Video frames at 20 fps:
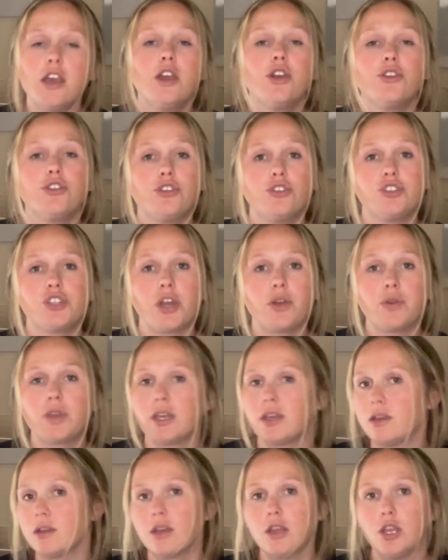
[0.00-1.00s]
You're
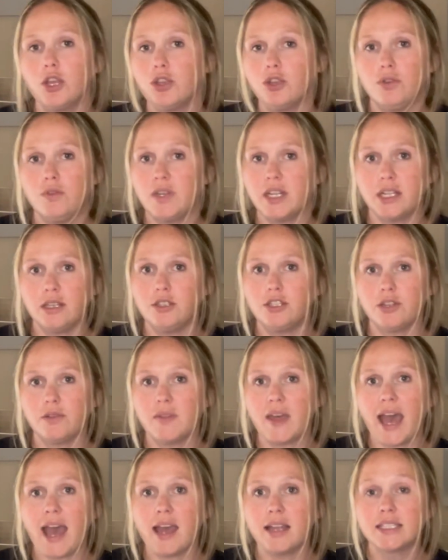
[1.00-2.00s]
joking. You didn't do
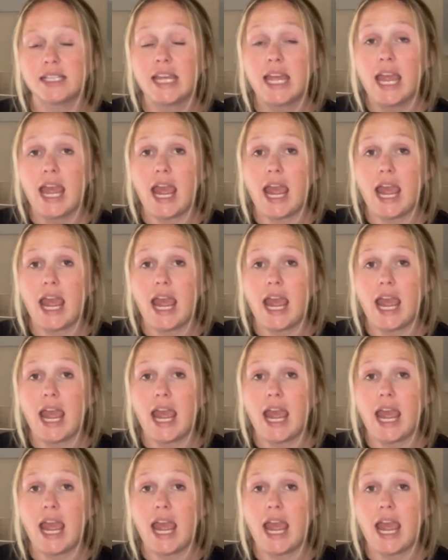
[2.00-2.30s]
that.